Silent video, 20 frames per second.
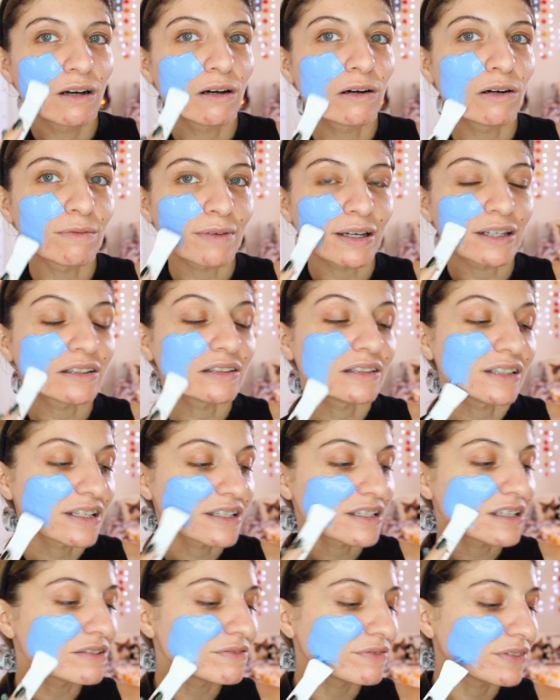Oh my
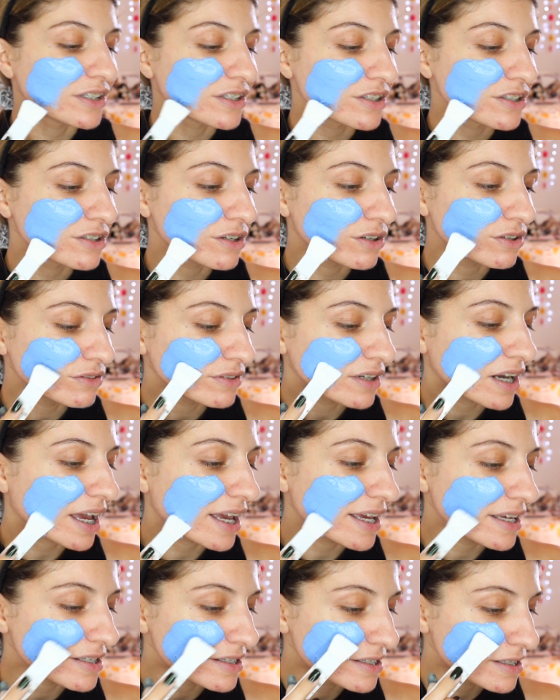goodness, this feels so
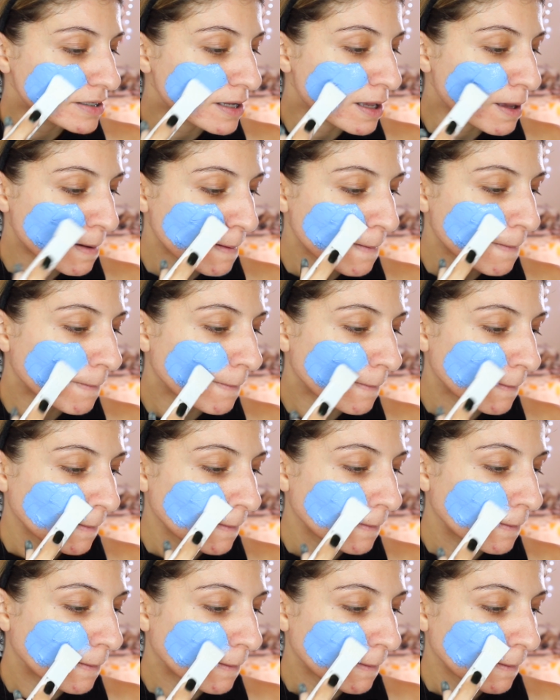nice
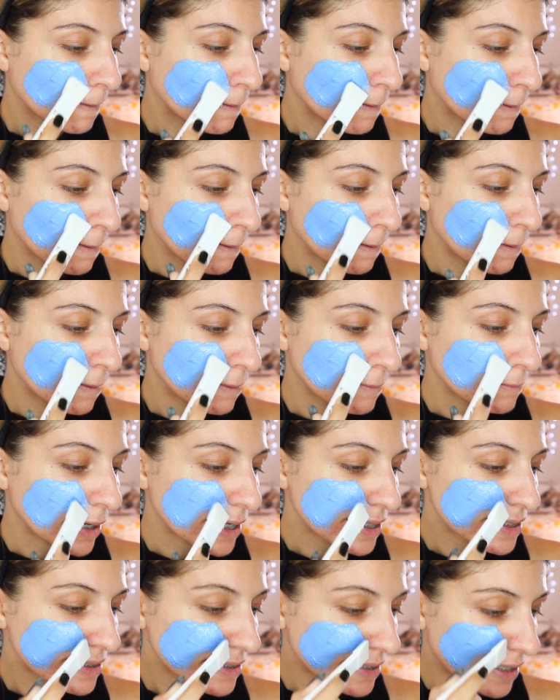on
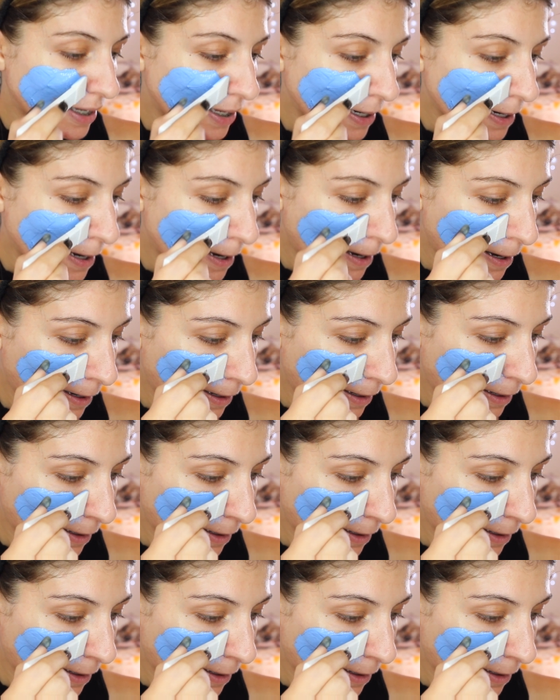my skin.